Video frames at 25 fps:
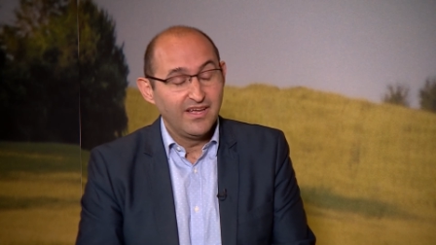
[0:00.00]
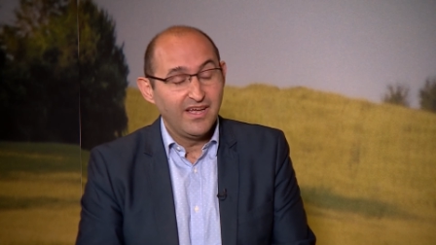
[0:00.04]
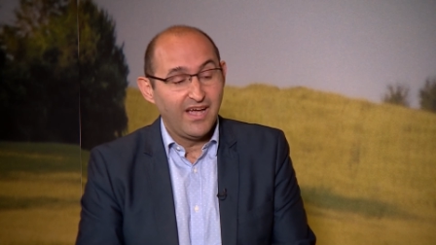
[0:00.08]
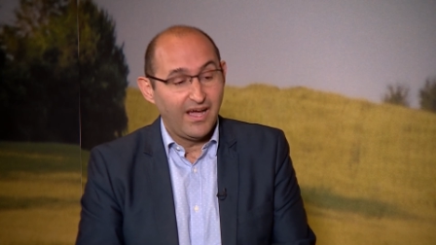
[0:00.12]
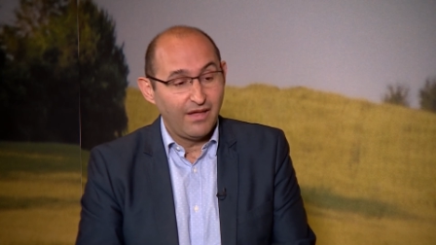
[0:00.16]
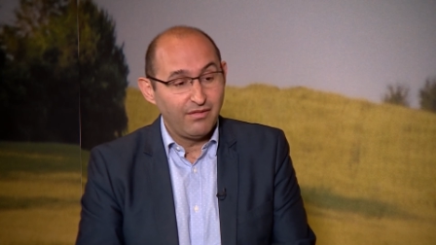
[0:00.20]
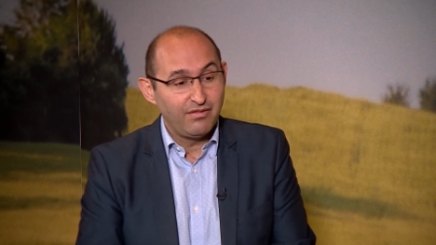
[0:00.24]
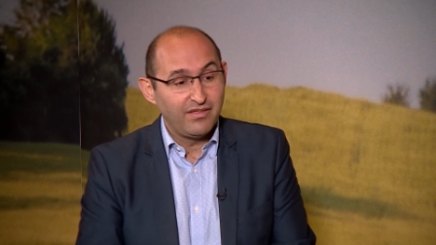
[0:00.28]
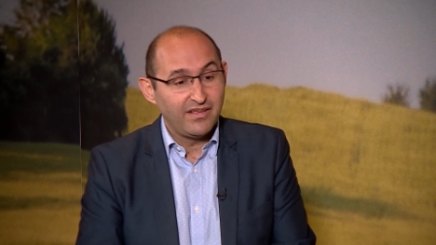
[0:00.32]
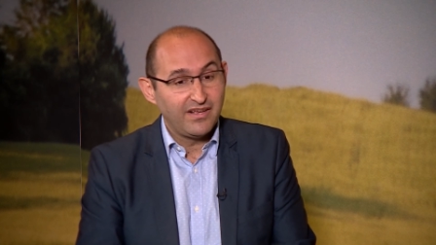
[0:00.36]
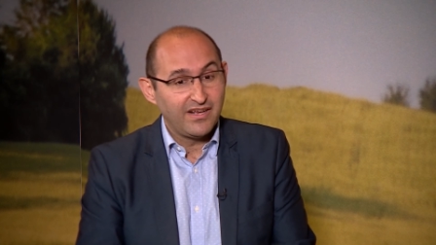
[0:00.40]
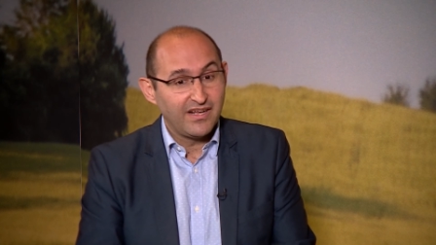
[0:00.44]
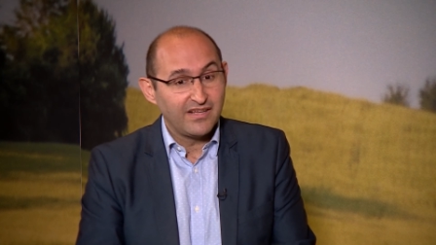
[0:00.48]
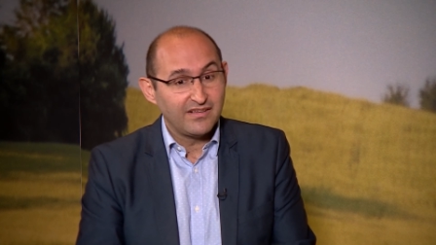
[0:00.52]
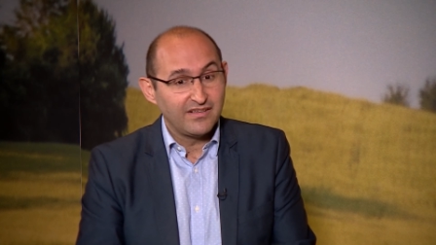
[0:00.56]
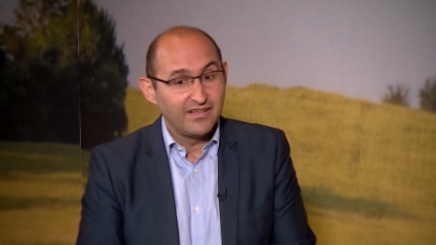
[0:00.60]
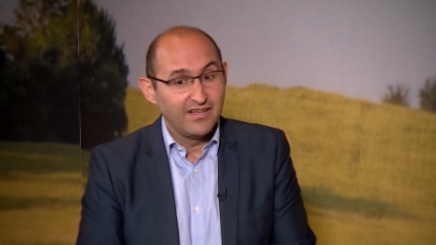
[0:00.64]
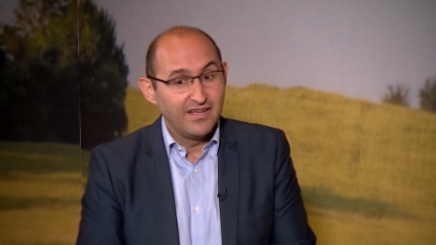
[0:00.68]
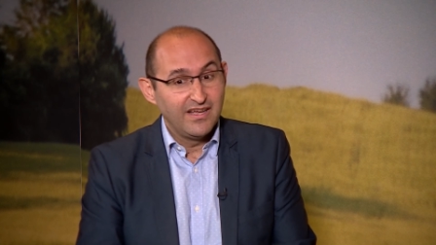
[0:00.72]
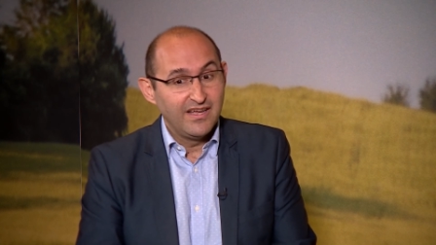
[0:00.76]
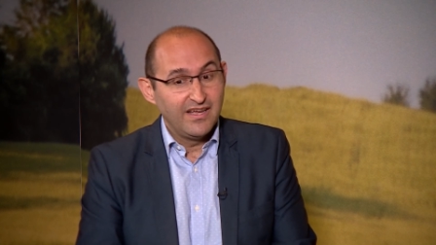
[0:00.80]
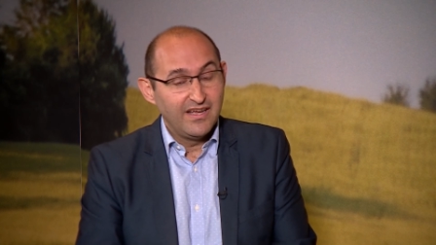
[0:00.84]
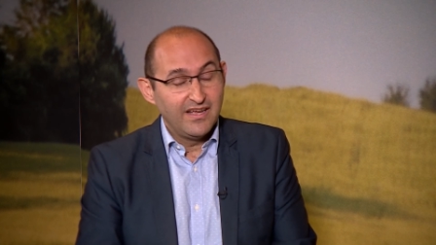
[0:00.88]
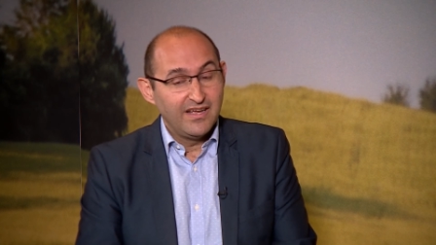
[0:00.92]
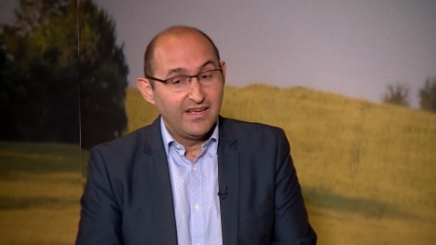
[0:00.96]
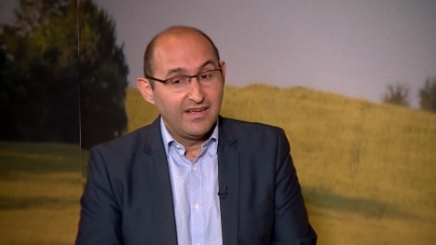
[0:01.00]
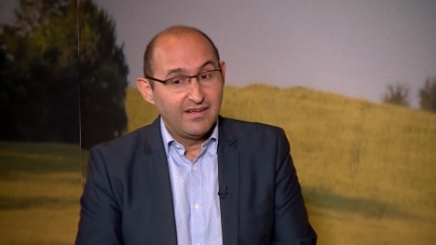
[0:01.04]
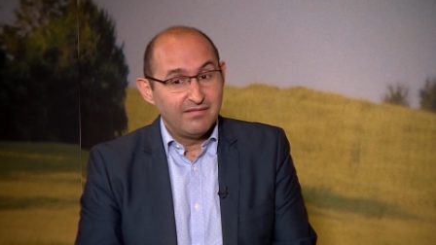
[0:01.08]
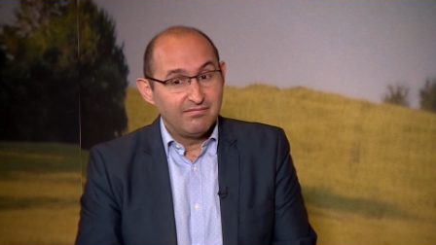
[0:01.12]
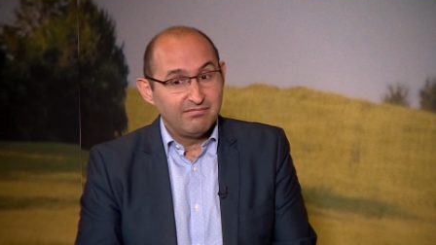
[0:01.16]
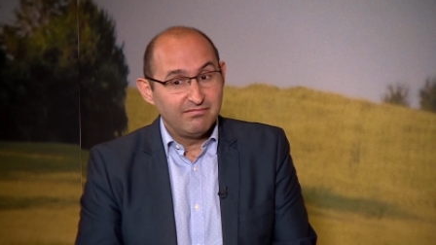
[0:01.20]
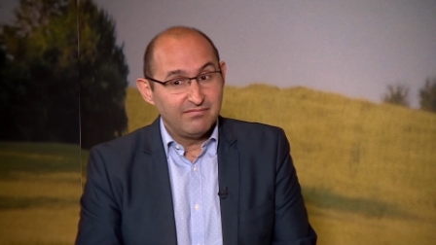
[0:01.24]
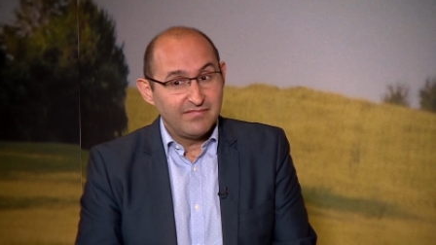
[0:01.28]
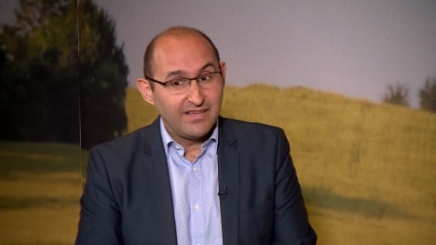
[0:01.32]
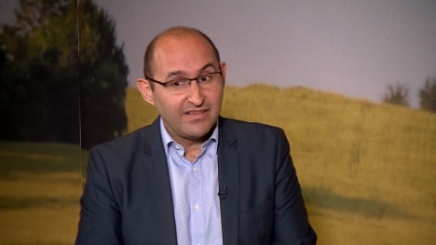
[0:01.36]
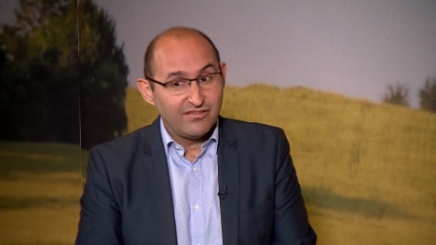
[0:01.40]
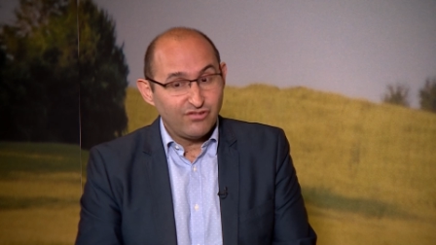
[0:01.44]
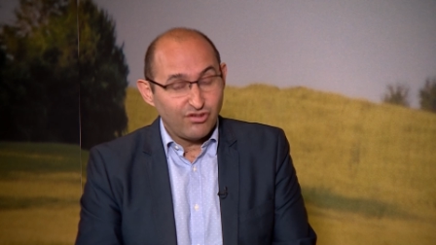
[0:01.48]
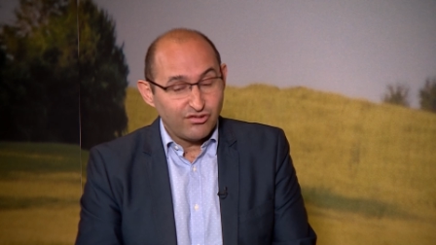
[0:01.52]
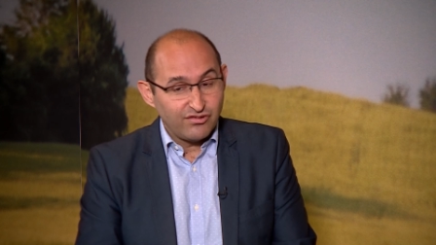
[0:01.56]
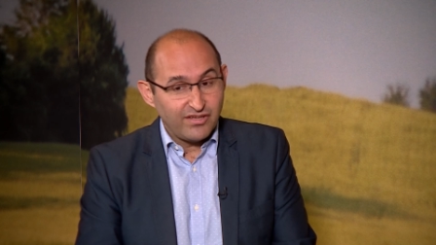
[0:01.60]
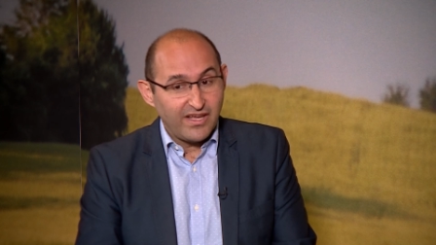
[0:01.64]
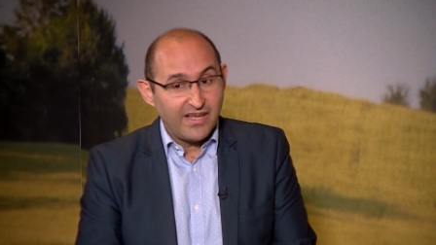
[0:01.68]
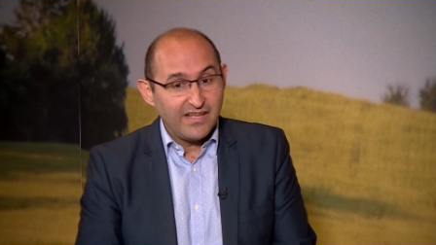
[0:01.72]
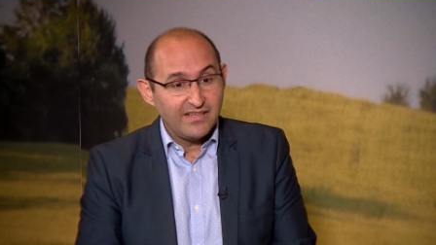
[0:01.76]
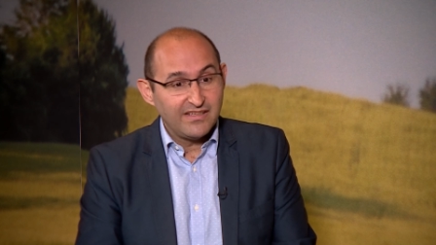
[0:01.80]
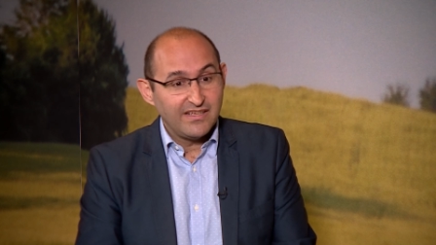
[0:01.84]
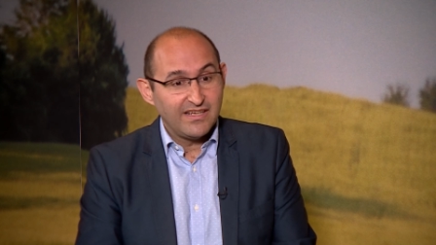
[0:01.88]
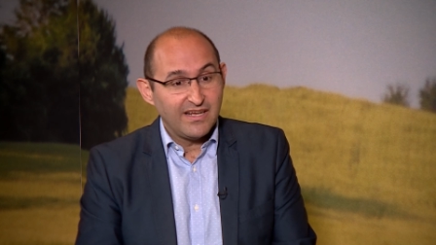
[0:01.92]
I think that the society